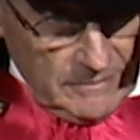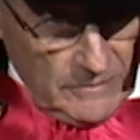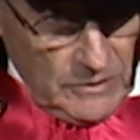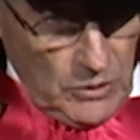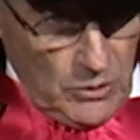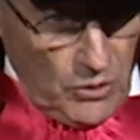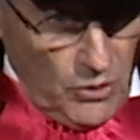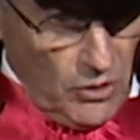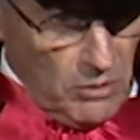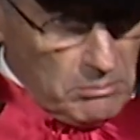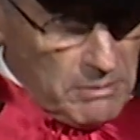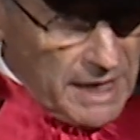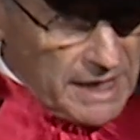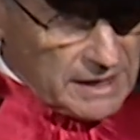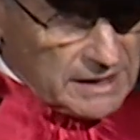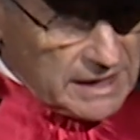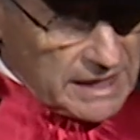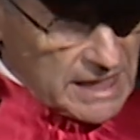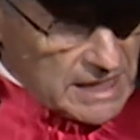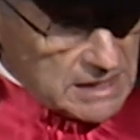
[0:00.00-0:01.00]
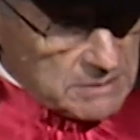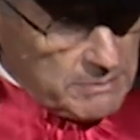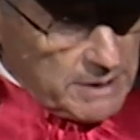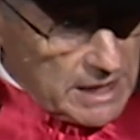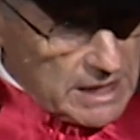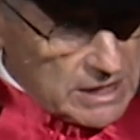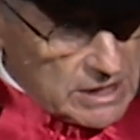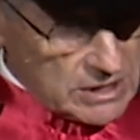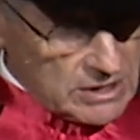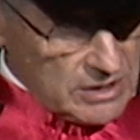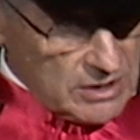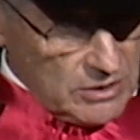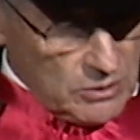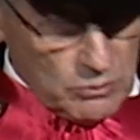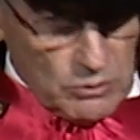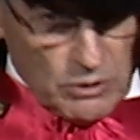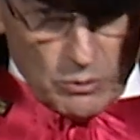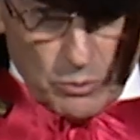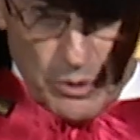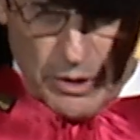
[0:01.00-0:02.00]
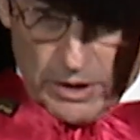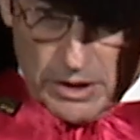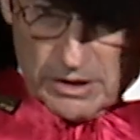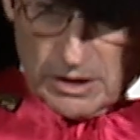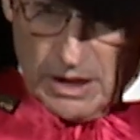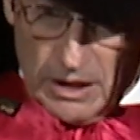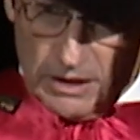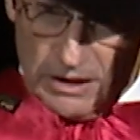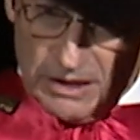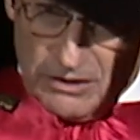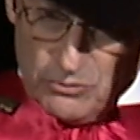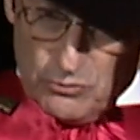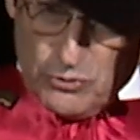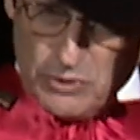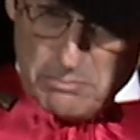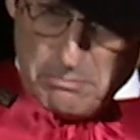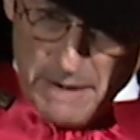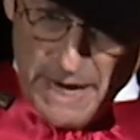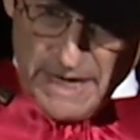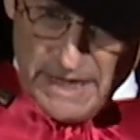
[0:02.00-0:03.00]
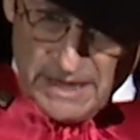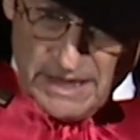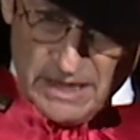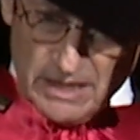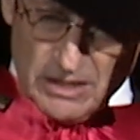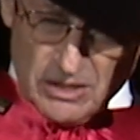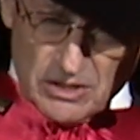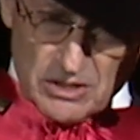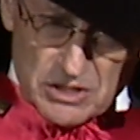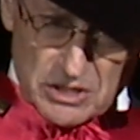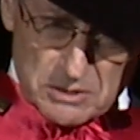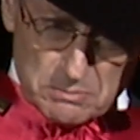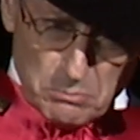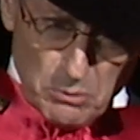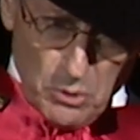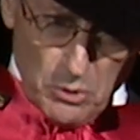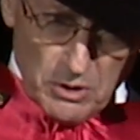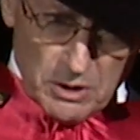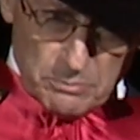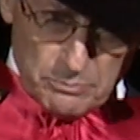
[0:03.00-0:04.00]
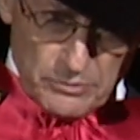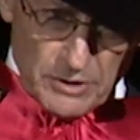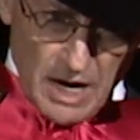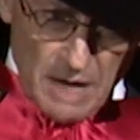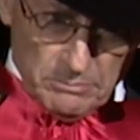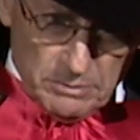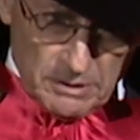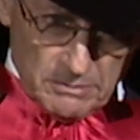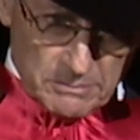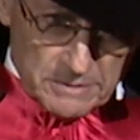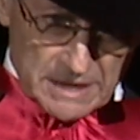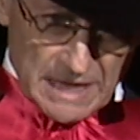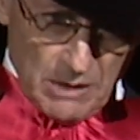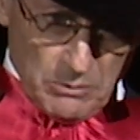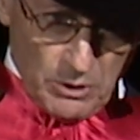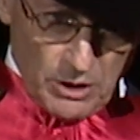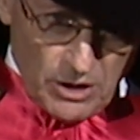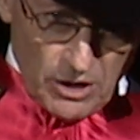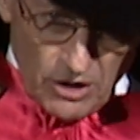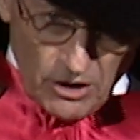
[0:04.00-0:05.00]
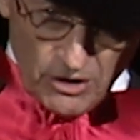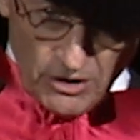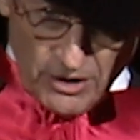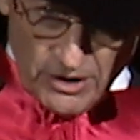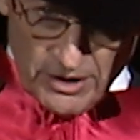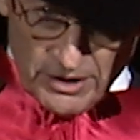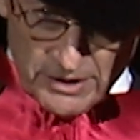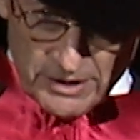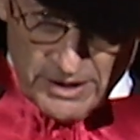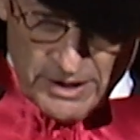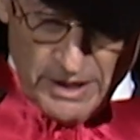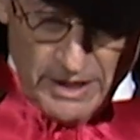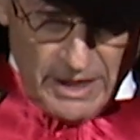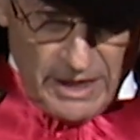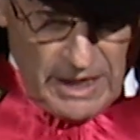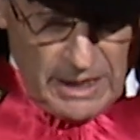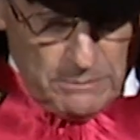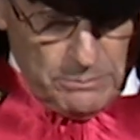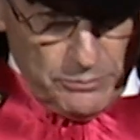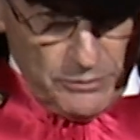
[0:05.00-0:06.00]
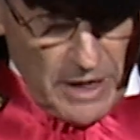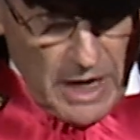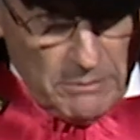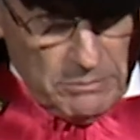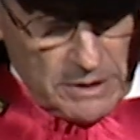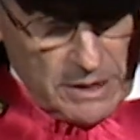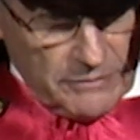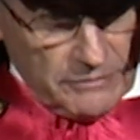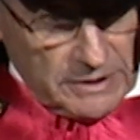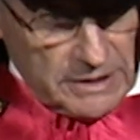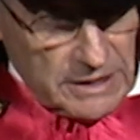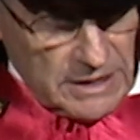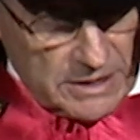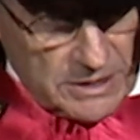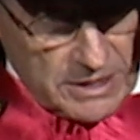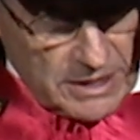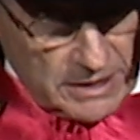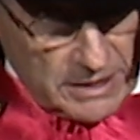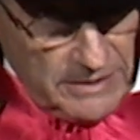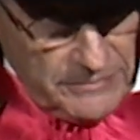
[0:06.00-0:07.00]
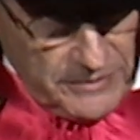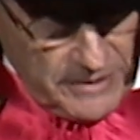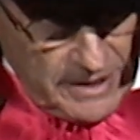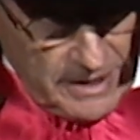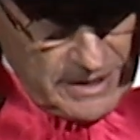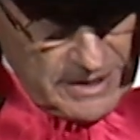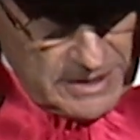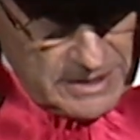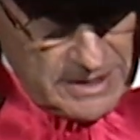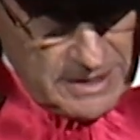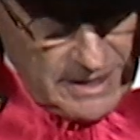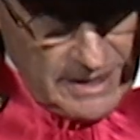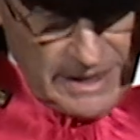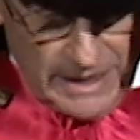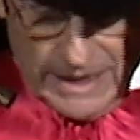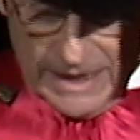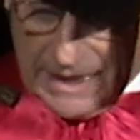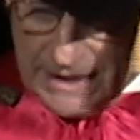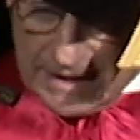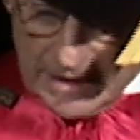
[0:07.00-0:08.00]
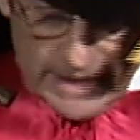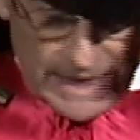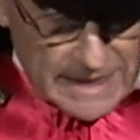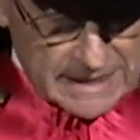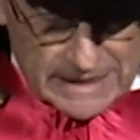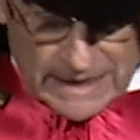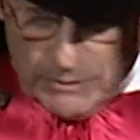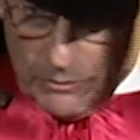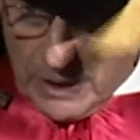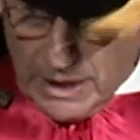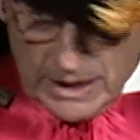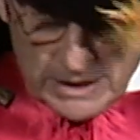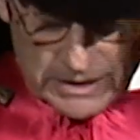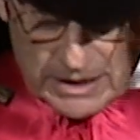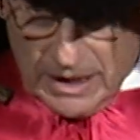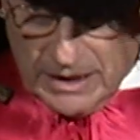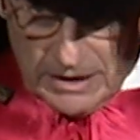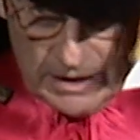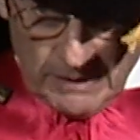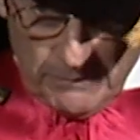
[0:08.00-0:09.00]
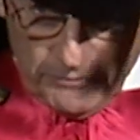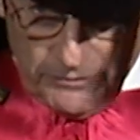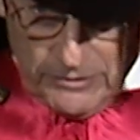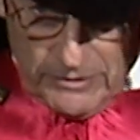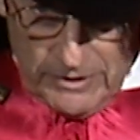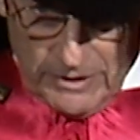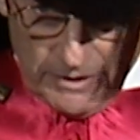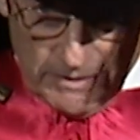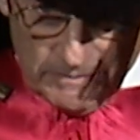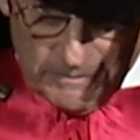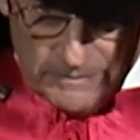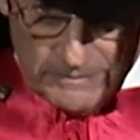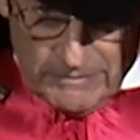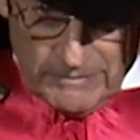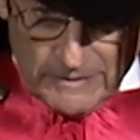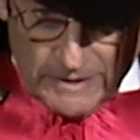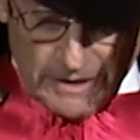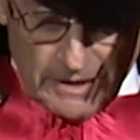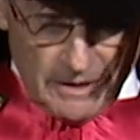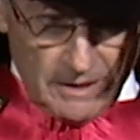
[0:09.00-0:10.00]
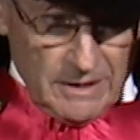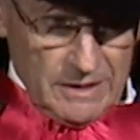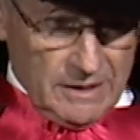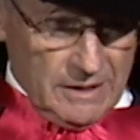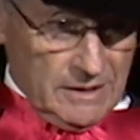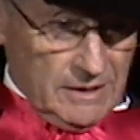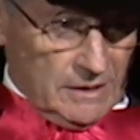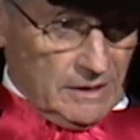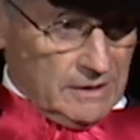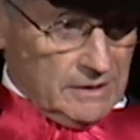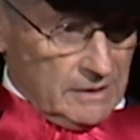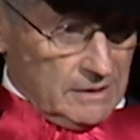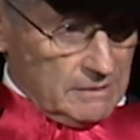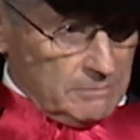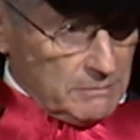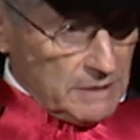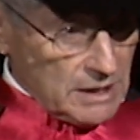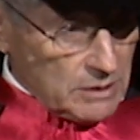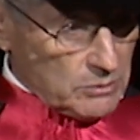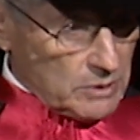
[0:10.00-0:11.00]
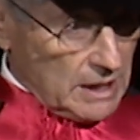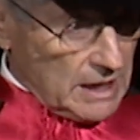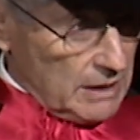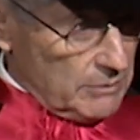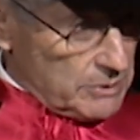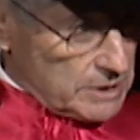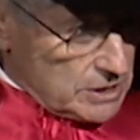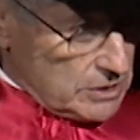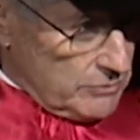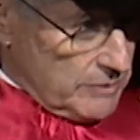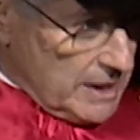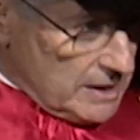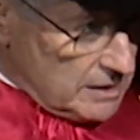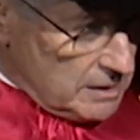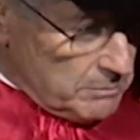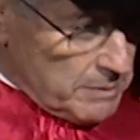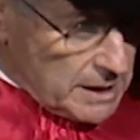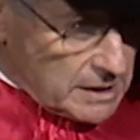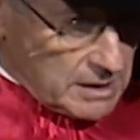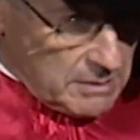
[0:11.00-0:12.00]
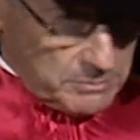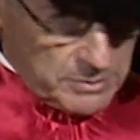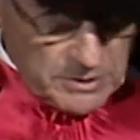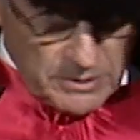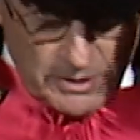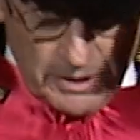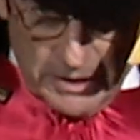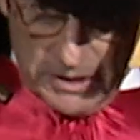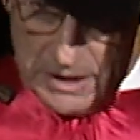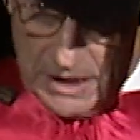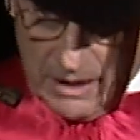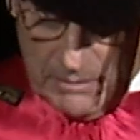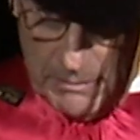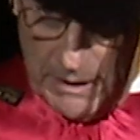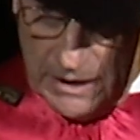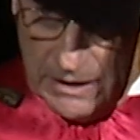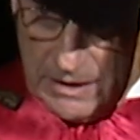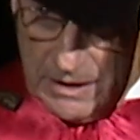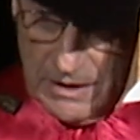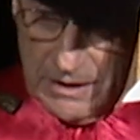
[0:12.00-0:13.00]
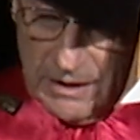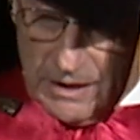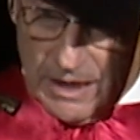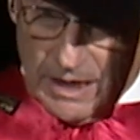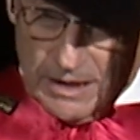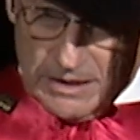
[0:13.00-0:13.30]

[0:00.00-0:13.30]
All my classmates we're working on remaining small problems that were hard and probably of little significance. And I said, that's not what I signed up for. Meanwhile, I was surrounded by computers at MIT, and I